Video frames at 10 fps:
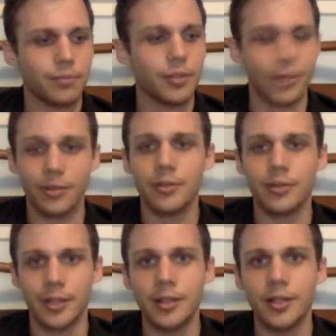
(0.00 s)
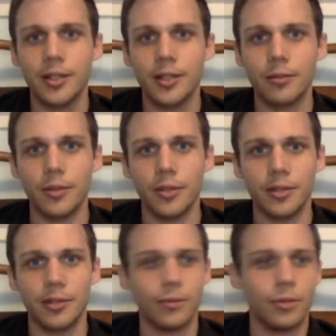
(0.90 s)
coherently
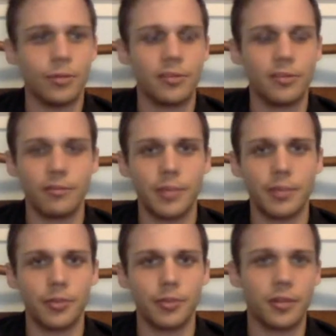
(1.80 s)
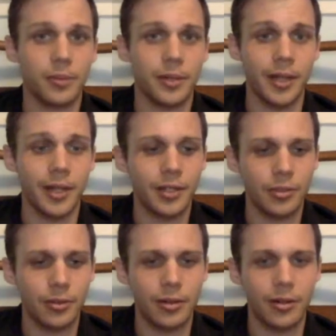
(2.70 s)
within rooms of people twice my
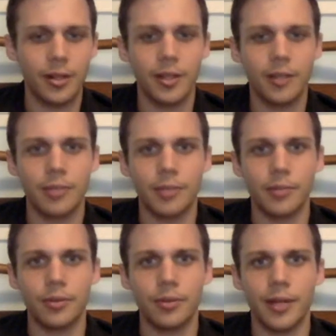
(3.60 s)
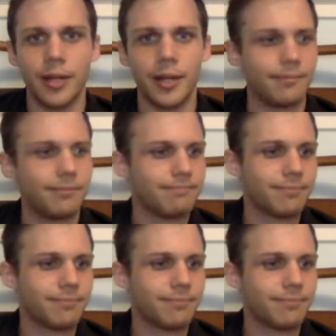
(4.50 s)
age or people that